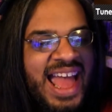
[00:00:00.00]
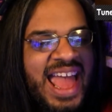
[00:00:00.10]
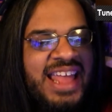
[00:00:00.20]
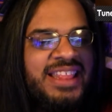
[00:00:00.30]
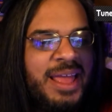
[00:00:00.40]

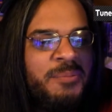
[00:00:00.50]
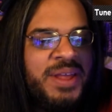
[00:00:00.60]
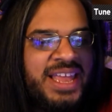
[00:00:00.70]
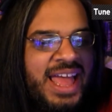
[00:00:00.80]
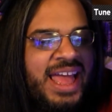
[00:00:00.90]
And then
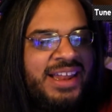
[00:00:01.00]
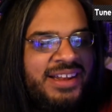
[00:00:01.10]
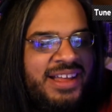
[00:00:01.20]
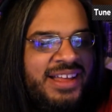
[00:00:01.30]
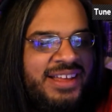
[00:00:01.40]
we got
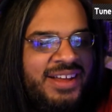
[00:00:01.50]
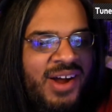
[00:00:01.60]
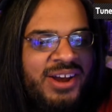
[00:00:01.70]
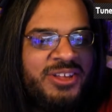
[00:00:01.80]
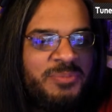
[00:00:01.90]

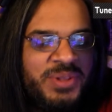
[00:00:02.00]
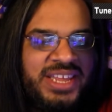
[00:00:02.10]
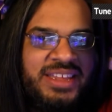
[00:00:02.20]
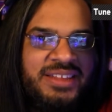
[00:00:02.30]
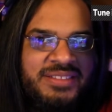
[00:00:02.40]

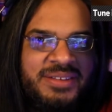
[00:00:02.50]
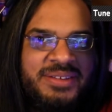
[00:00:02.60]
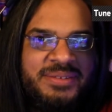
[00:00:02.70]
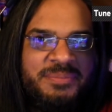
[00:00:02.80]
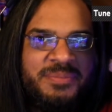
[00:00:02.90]
arguably
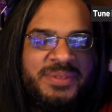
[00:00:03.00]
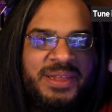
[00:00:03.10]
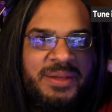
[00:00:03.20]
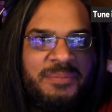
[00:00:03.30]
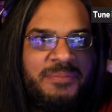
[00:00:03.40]

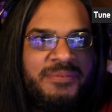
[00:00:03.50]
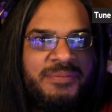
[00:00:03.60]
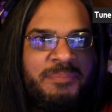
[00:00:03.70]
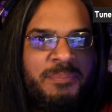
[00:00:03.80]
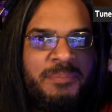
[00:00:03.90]
the
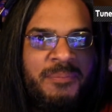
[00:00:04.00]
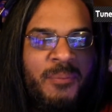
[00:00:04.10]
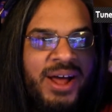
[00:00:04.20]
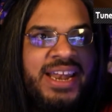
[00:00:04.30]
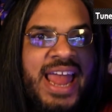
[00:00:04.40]

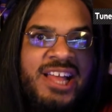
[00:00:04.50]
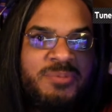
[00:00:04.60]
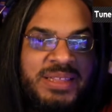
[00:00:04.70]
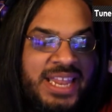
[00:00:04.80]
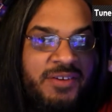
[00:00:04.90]
one
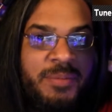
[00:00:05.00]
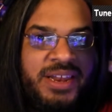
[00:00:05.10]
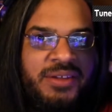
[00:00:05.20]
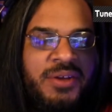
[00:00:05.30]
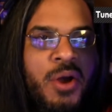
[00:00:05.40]

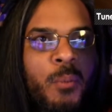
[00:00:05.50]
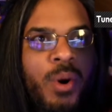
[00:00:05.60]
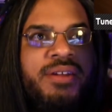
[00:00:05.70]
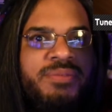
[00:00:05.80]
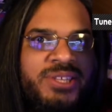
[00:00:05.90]

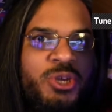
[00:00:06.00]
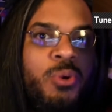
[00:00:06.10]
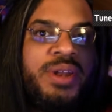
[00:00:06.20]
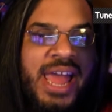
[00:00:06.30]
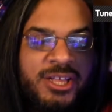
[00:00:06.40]
of the
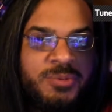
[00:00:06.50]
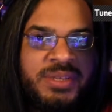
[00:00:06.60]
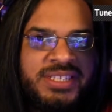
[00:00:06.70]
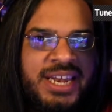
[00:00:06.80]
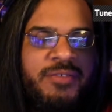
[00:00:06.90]
two
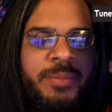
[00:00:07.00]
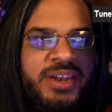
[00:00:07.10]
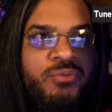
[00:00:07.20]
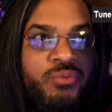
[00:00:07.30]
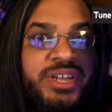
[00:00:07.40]
announcements that
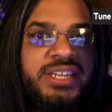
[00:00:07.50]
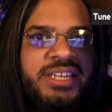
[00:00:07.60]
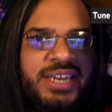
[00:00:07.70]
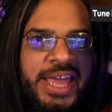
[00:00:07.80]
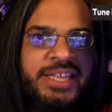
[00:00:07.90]
everybody
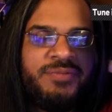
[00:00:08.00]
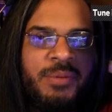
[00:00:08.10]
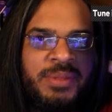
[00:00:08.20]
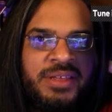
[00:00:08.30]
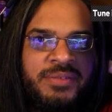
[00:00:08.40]
really liked
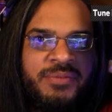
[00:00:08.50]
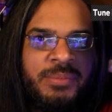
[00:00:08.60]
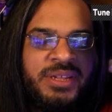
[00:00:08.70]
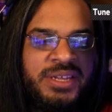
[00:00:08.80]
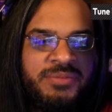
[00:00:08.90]
from
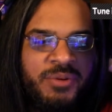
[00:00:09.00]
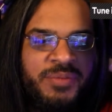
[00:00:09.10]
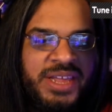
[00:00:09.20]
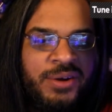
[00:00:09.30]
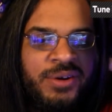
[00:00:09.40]
the
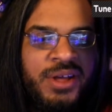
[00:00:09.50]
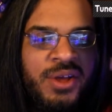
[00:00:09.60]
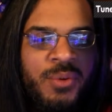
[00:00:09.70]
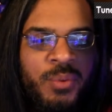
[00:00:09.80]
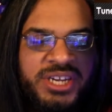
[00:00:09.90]
reveal,
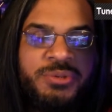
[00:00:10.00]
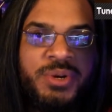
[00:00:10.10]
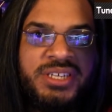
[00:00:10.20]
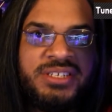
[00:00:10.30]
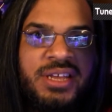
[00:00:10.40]
which
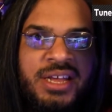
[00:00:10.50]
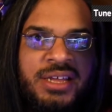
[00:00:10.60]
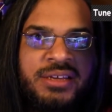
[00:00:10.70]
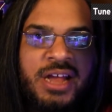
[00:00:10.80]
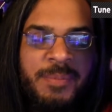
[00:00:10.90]
was
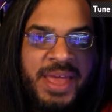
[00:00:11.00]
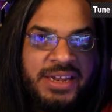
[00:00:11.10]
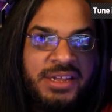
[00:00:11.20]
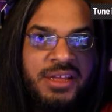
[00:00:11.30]
Cuphead.